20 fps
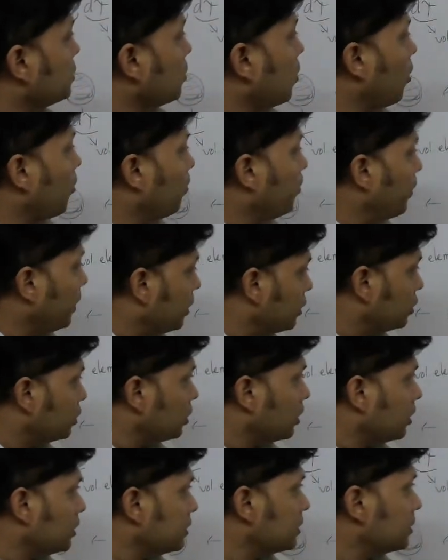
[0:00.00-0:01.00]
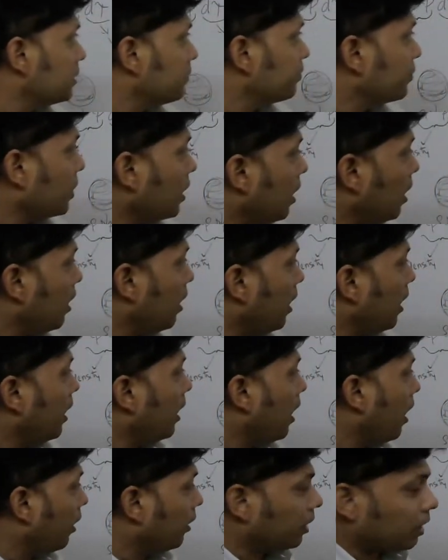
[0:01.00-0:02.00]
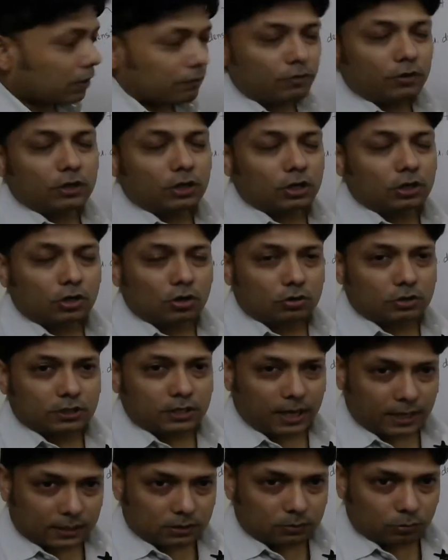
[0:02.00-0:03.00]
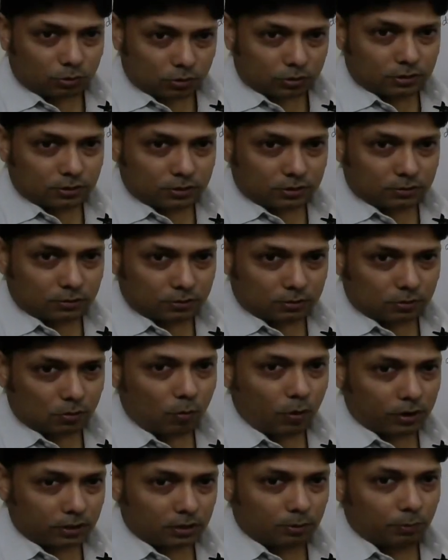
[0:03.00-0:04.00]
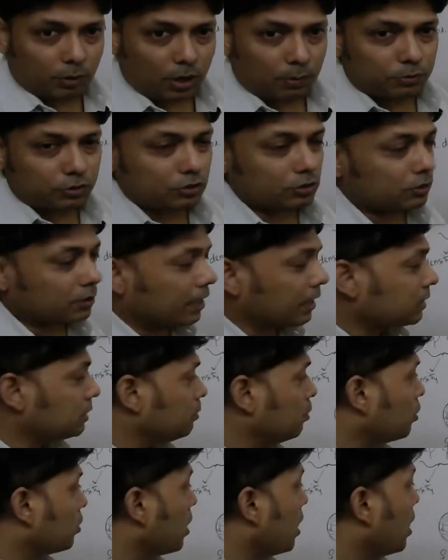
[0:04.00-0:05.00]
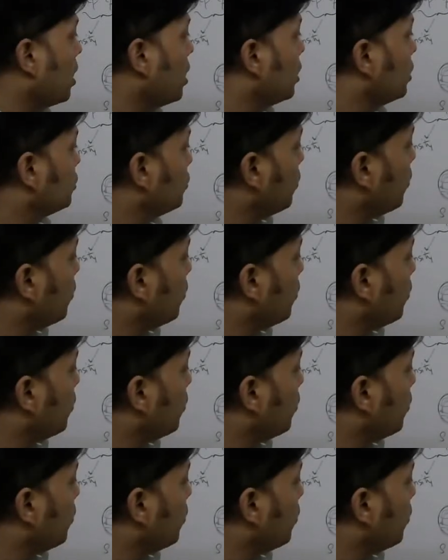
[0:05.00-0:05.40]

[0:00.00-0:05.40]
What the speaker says: or pictures are given in your textbooks, quantum chemistry textbook. So you